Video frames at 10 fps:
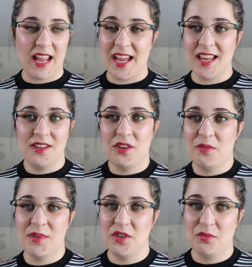again, you
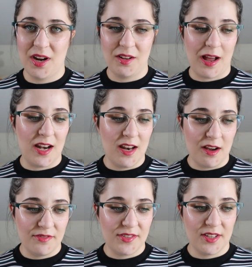know me too well, I
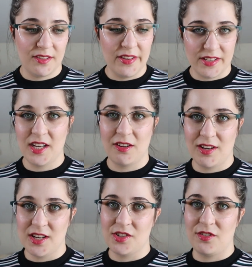loved The
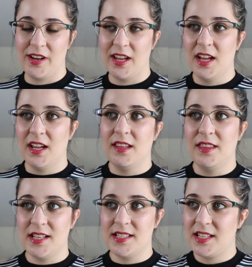Secret History.
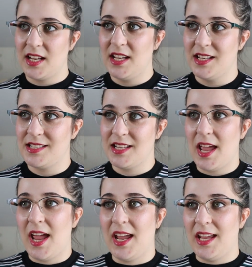This is
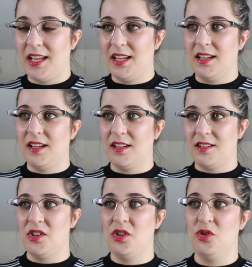a
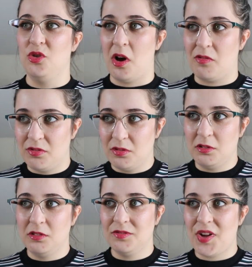
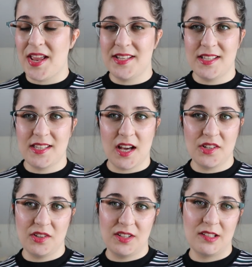novel. It's
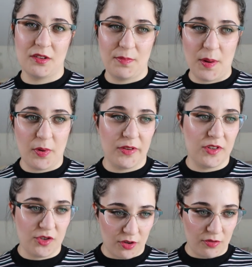hard to sort of pinpoint
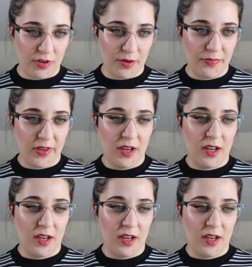the genre.